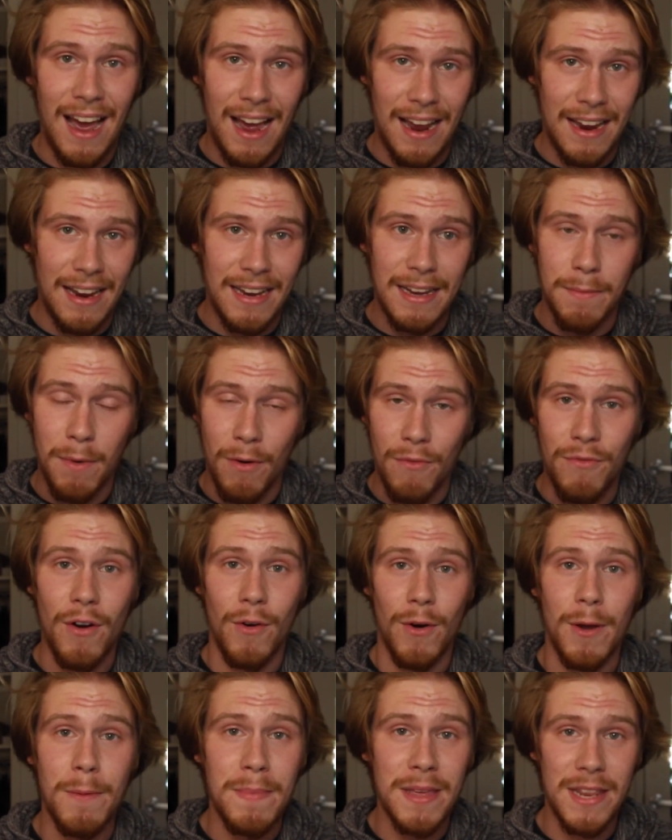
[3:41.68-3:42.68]
I am a
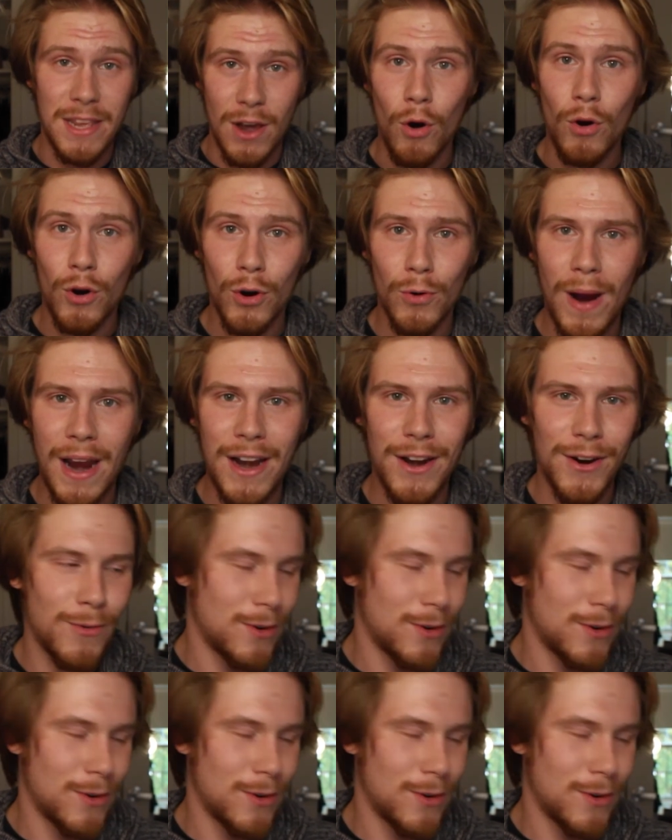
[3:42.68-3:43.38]
very mediocre writer,